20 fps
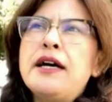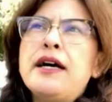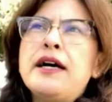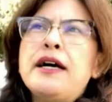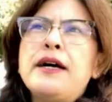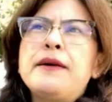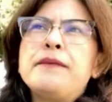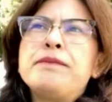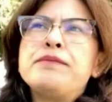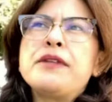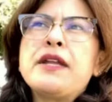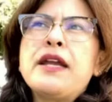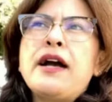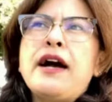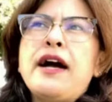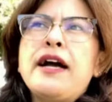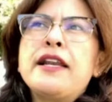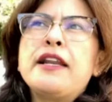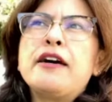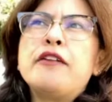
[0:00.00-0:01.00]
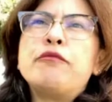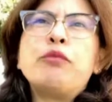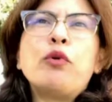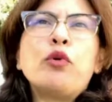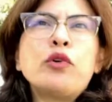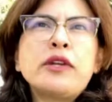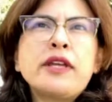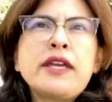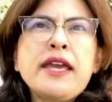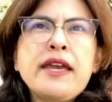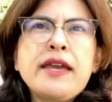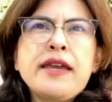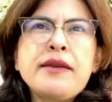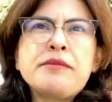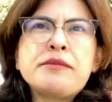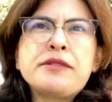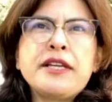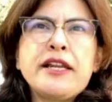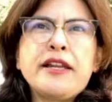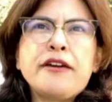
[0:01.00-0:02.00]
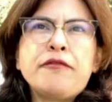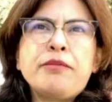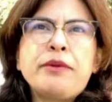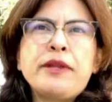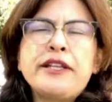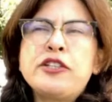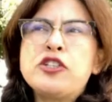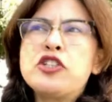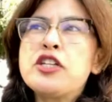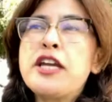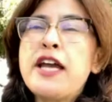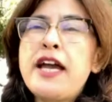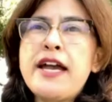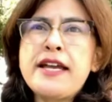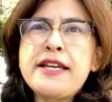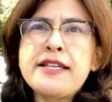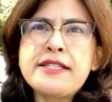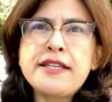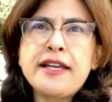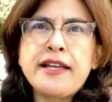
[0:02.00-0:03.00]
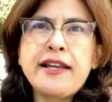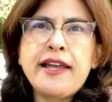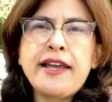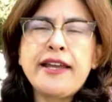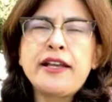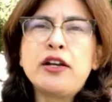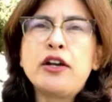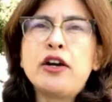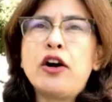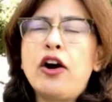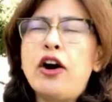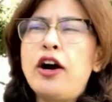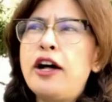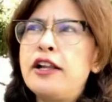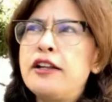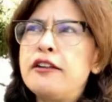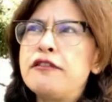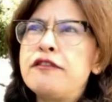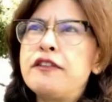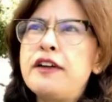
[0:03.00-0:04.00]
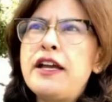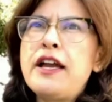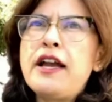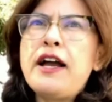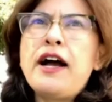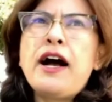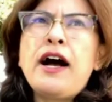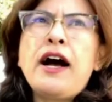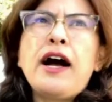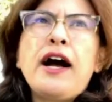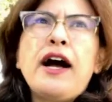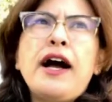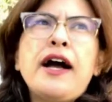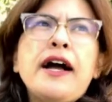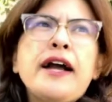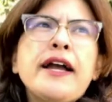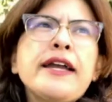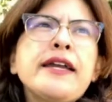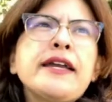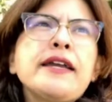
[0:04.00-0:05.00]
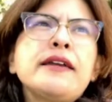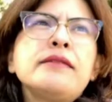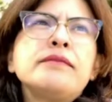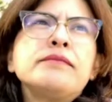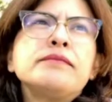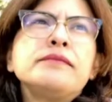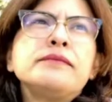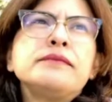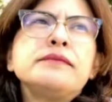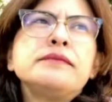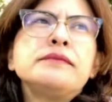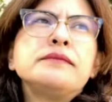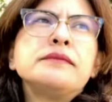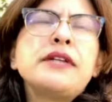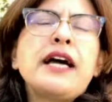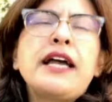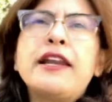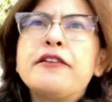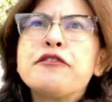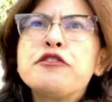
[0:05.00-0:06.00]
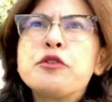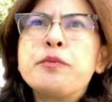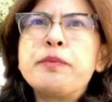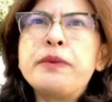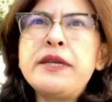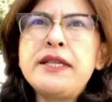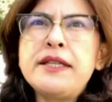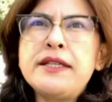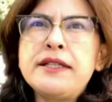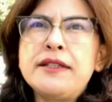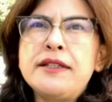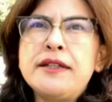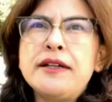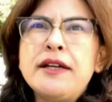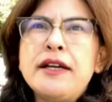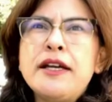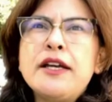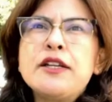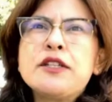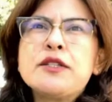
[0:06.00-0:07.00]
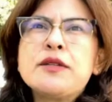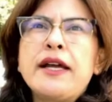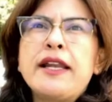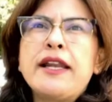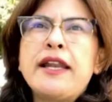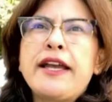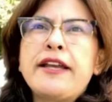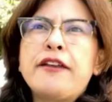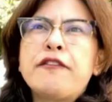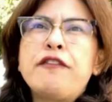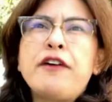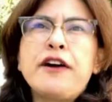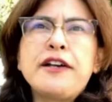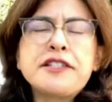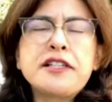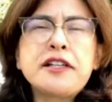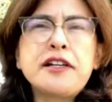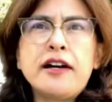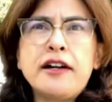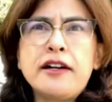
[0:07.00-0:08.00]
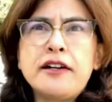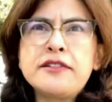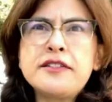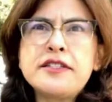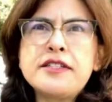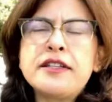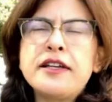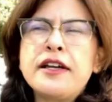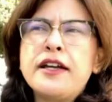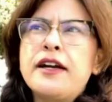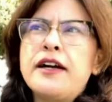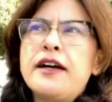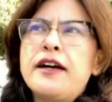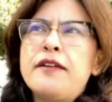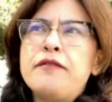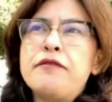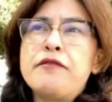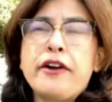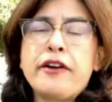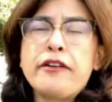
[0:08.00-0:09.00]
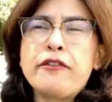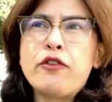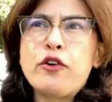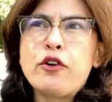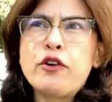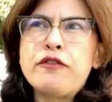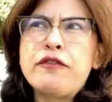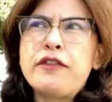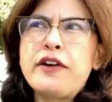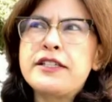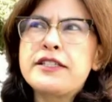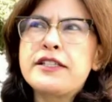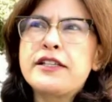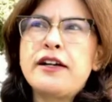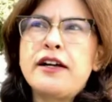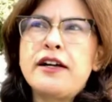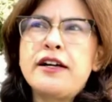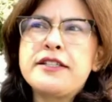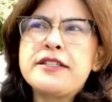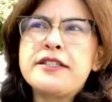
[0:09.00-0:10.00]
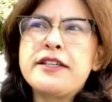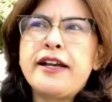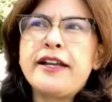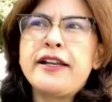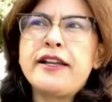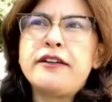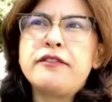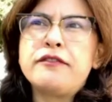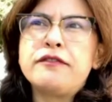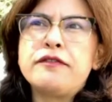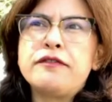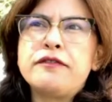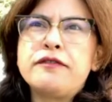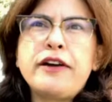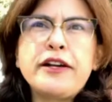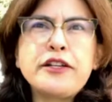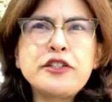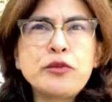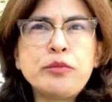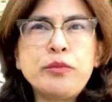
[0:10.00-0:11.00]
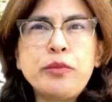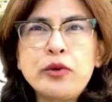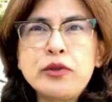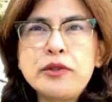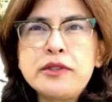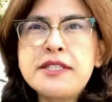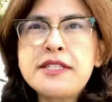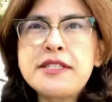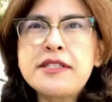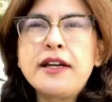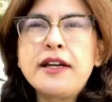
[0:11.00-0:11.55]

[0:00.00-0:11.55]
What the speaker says: I love board games. I love playing chess. I like golf. I love speed, so I like fast cars. I'm very fond of fast cars. I love fast boats.